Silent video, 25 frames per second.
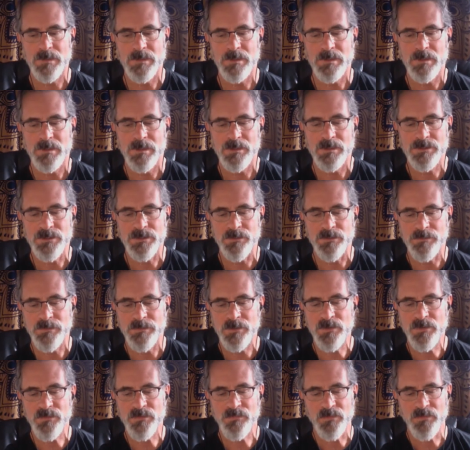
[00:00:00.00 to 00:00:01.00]
So
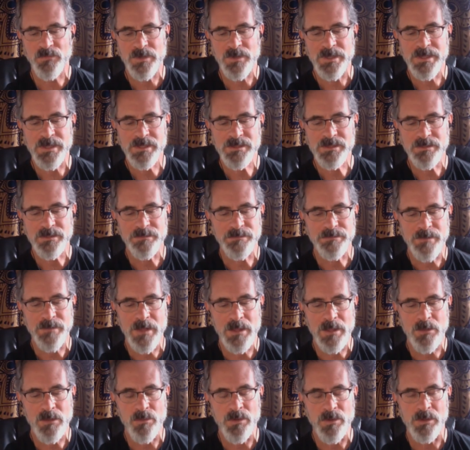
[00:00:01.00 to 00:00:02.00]
feel free to
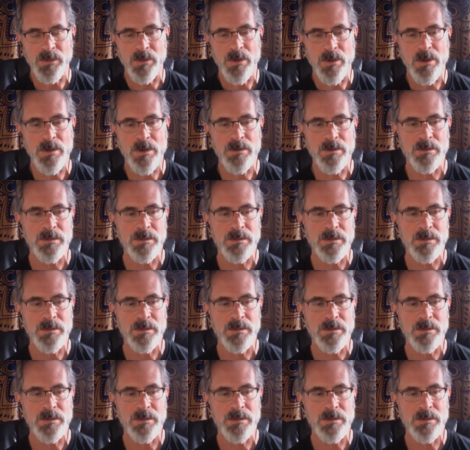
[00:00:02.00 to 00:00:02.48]
follow along.